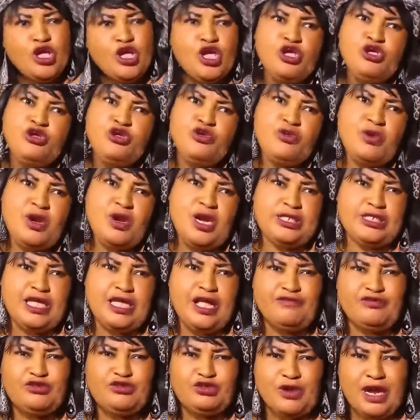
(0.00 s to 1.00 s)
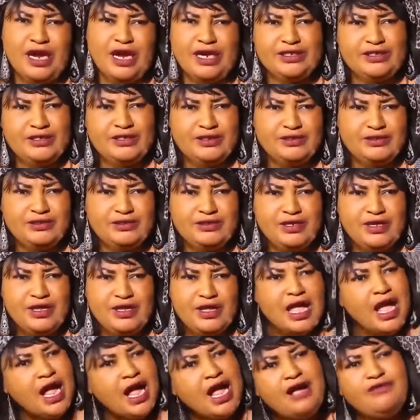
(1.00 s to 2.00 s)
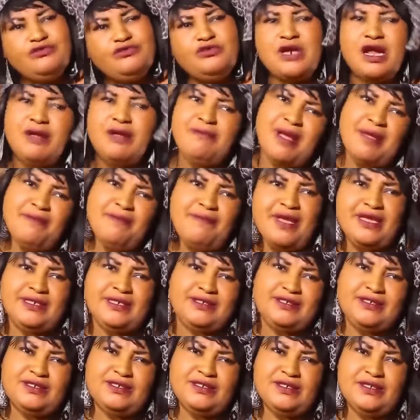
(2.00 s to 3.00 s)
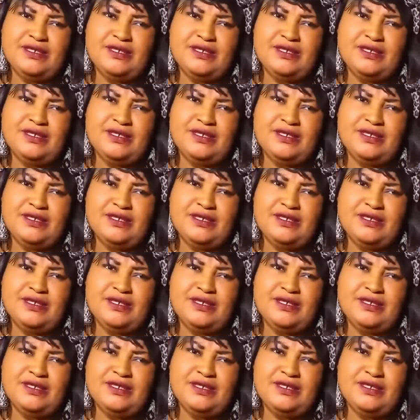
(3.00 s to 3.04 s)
You know that I have tried. I have tried my best.